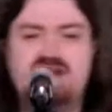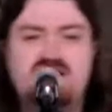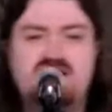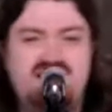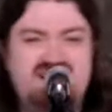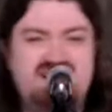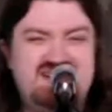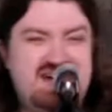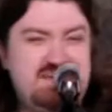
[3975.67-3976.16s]

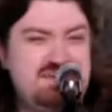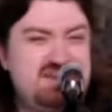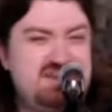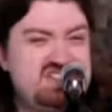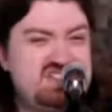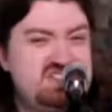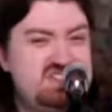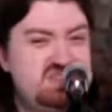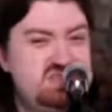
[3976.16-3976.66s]
I got my
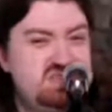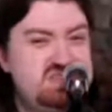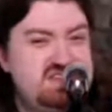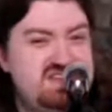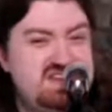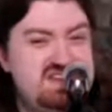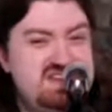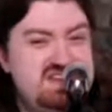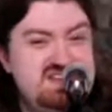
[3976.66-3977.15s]

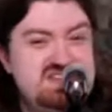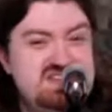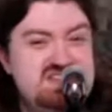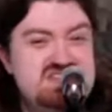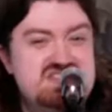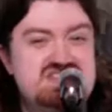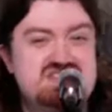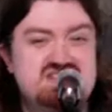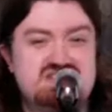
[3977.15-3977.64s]

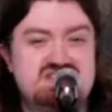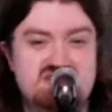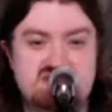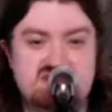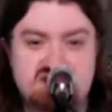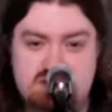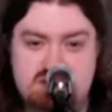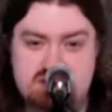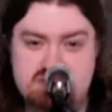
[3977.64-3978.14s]
suitcase,
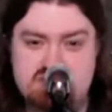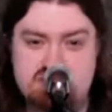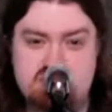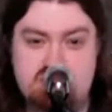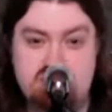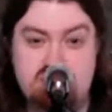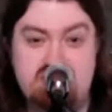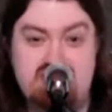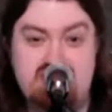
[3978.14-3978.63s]
I must
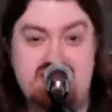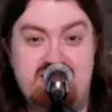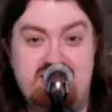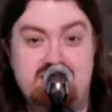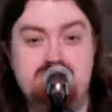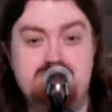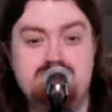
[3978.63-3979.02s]
go now.